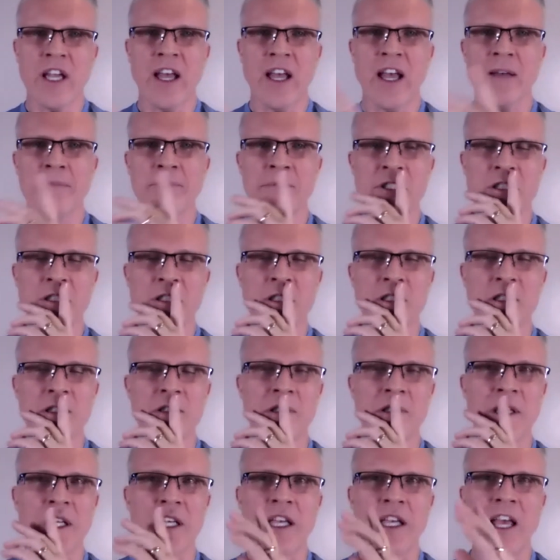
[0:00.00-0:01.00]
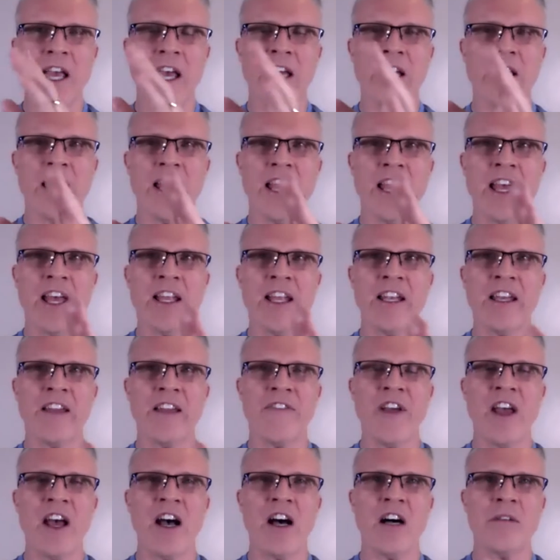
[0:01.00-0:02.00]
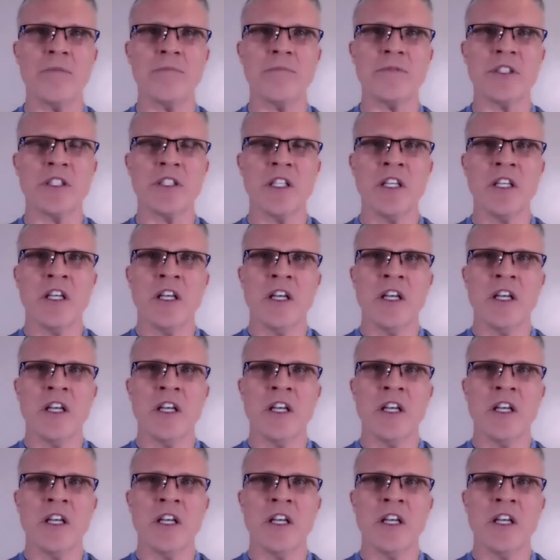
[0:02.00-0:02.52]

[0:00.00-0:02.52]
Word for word: absolutely, and, and have helped